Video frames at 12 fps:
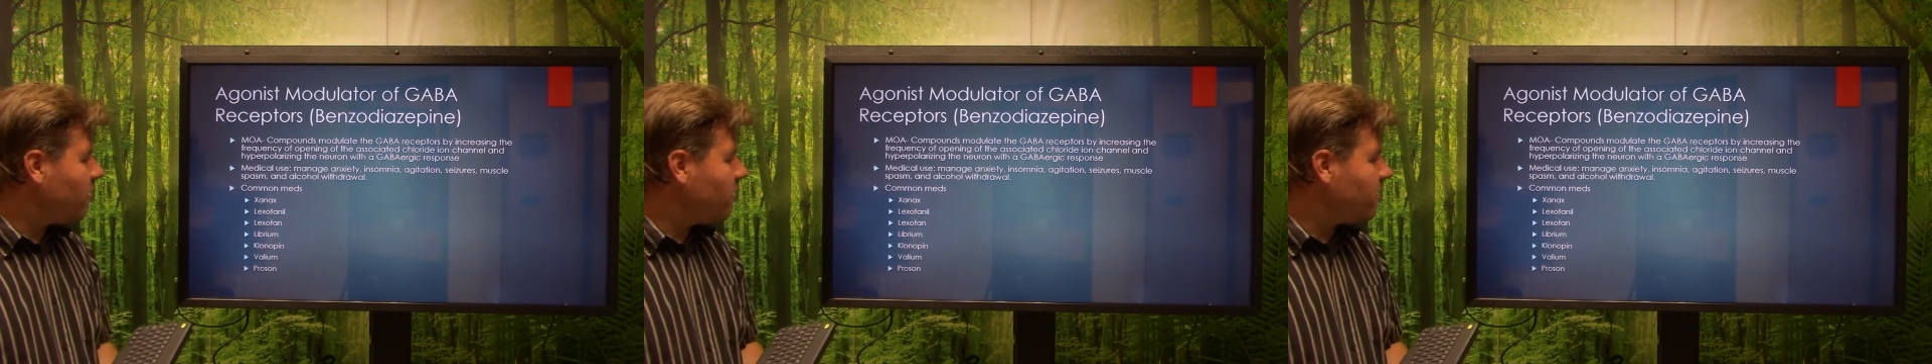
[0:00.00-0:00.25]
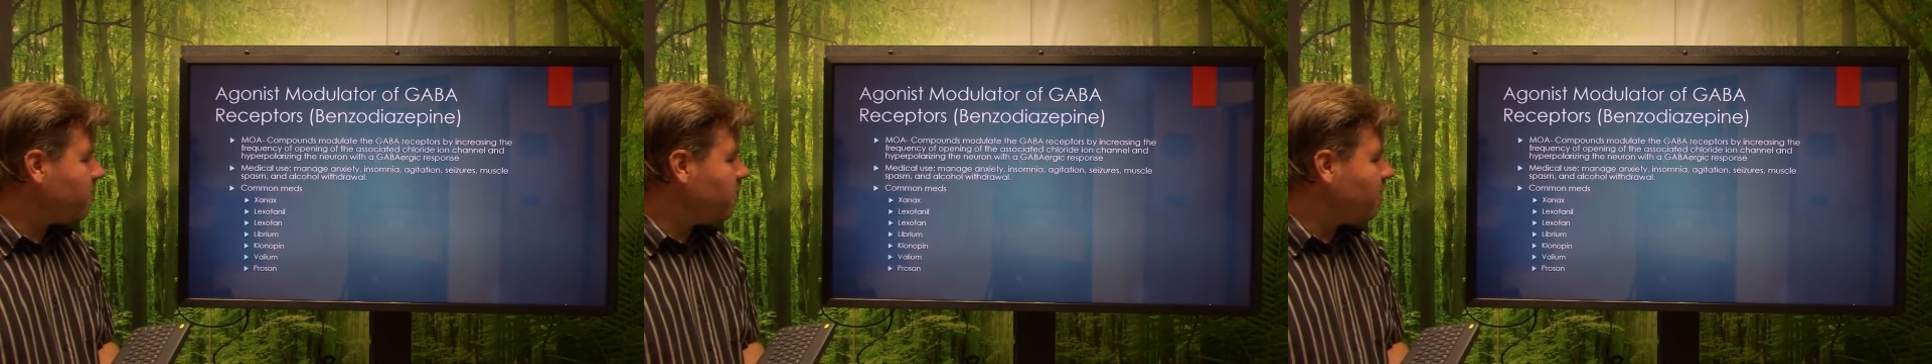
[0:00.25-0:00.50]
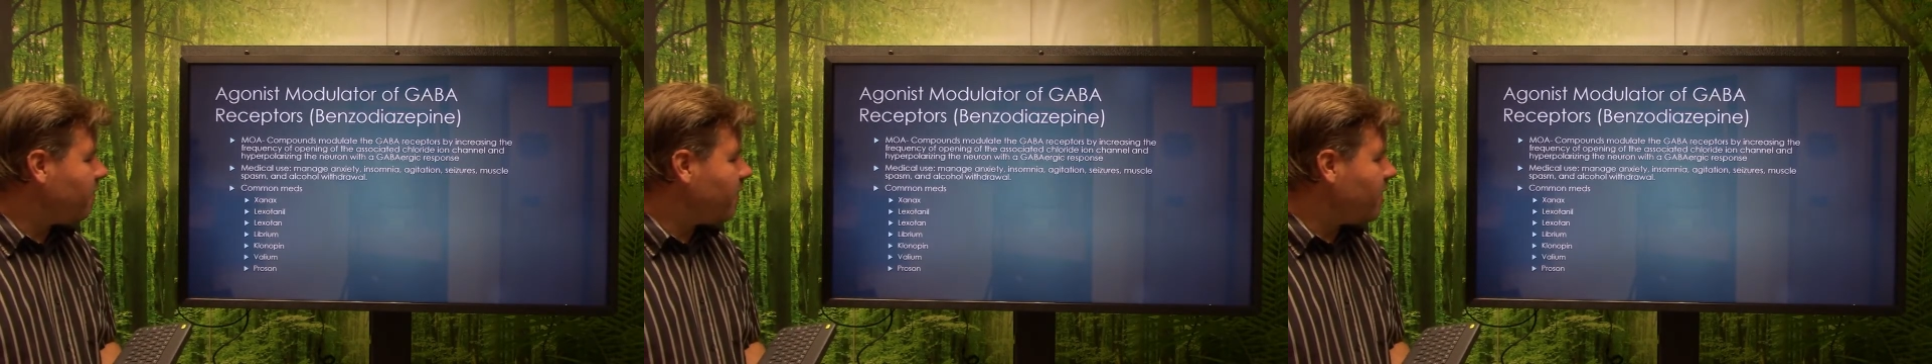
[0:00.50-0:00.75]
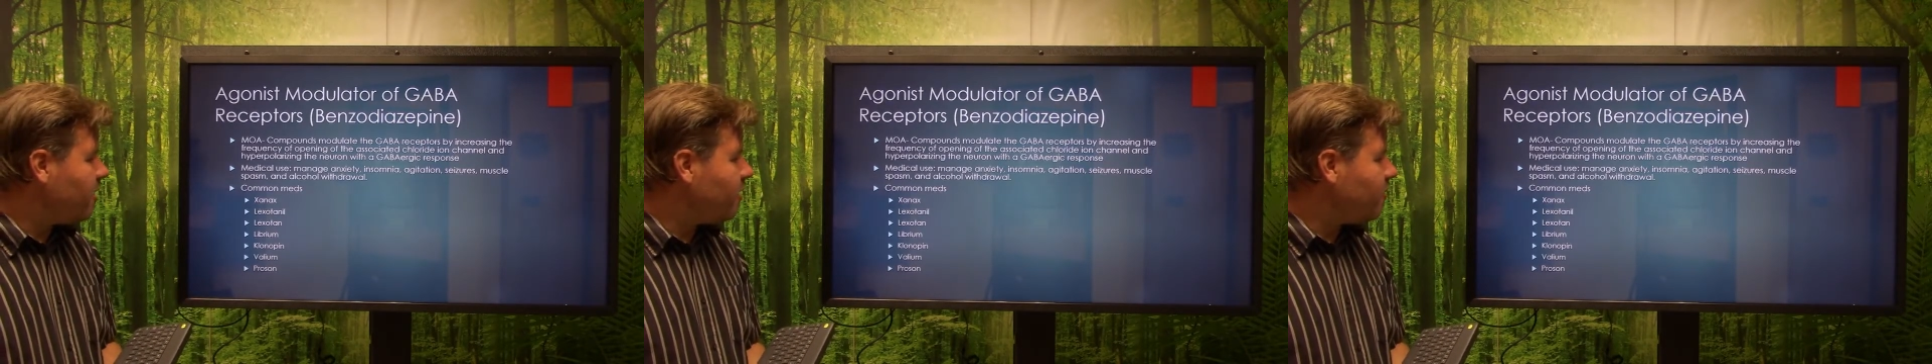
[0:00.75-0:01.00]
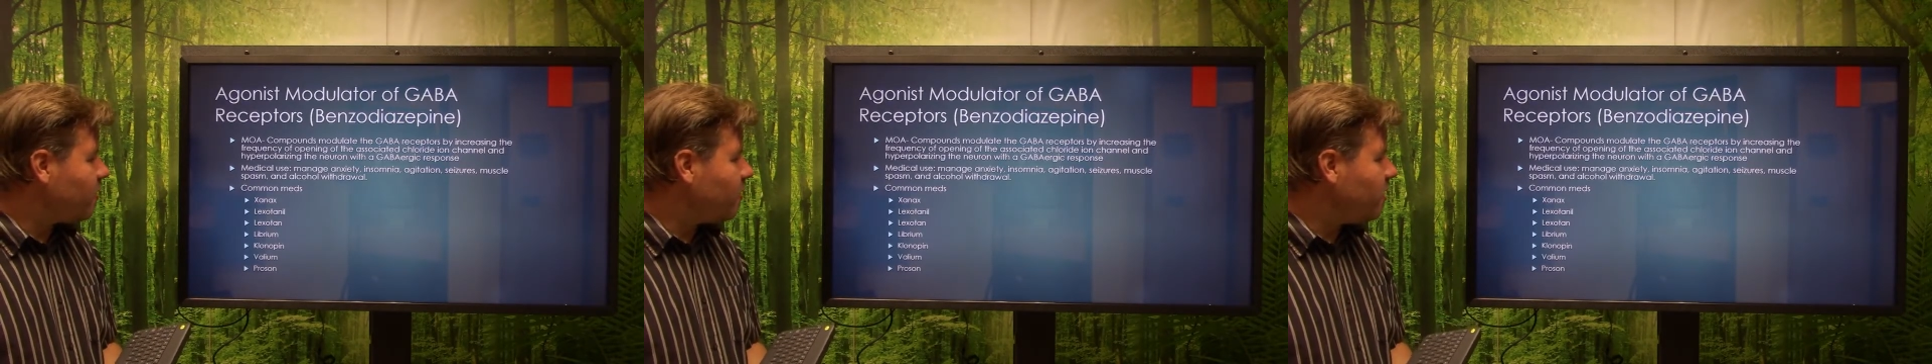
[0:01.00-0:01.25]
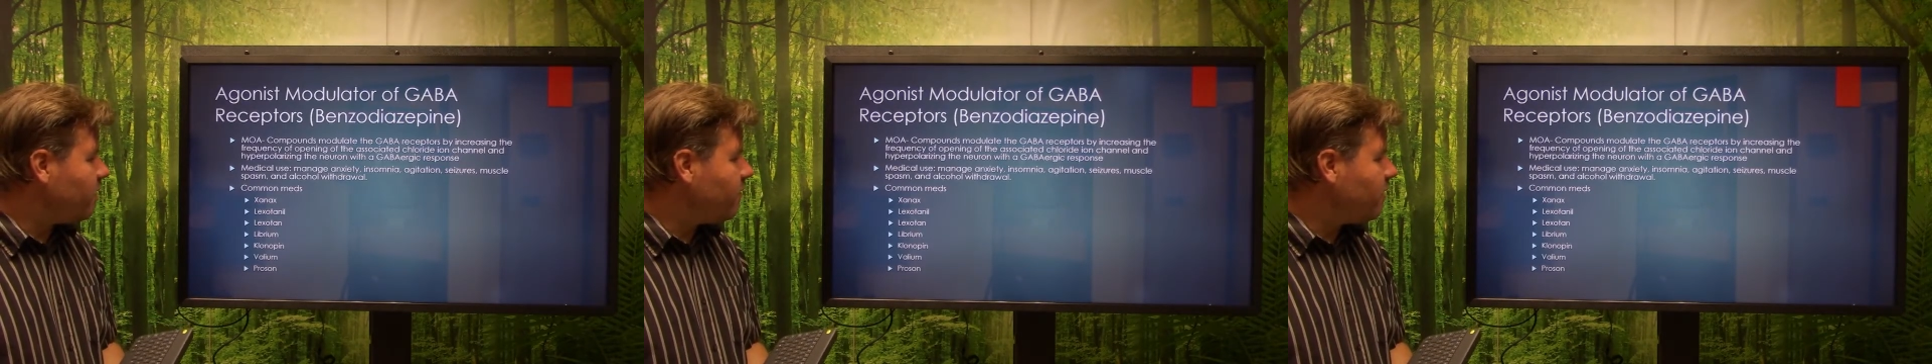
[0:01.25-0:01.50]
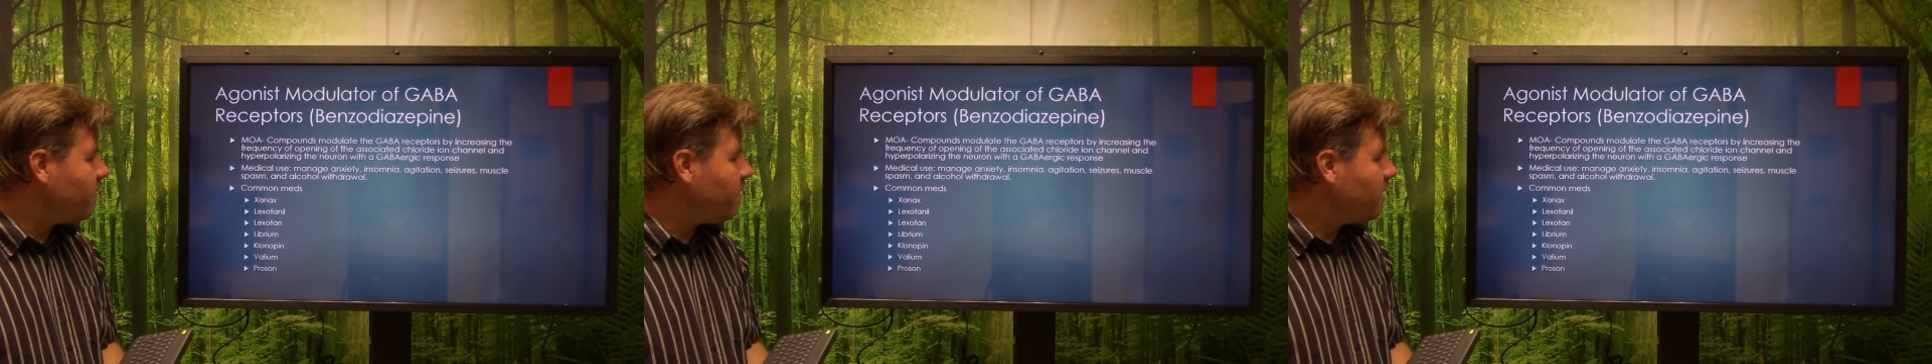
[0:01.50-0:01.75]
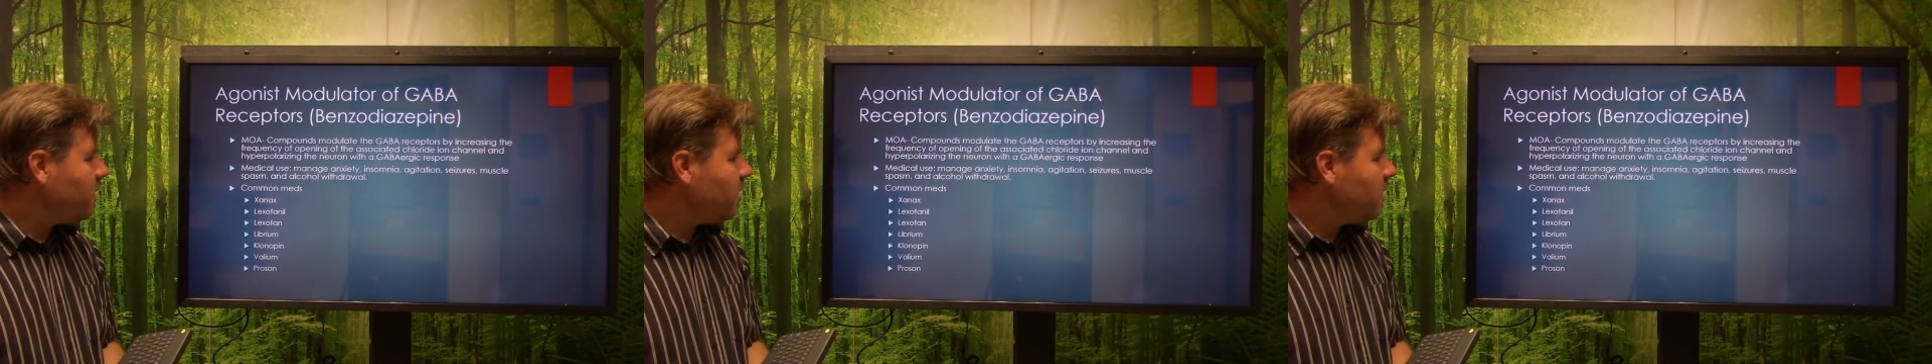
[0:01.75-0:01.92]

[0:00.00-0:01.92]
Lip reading: listed here. Valium is one of them.